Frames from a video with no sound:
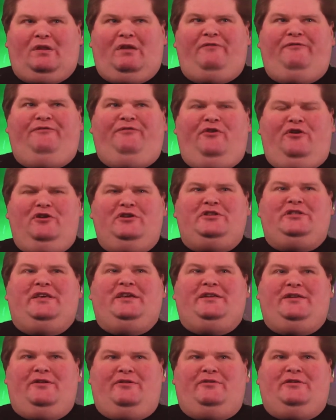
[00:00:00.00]
first
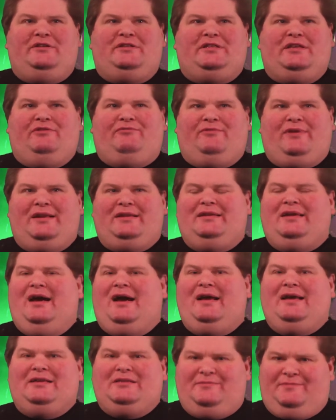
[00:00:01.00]
they notice that Red
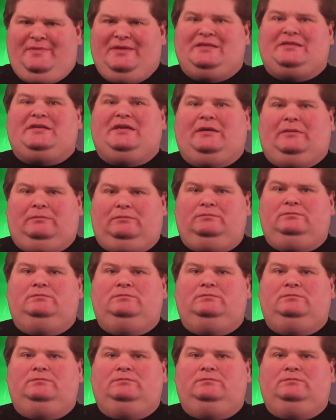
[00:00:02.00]
Guy is missing.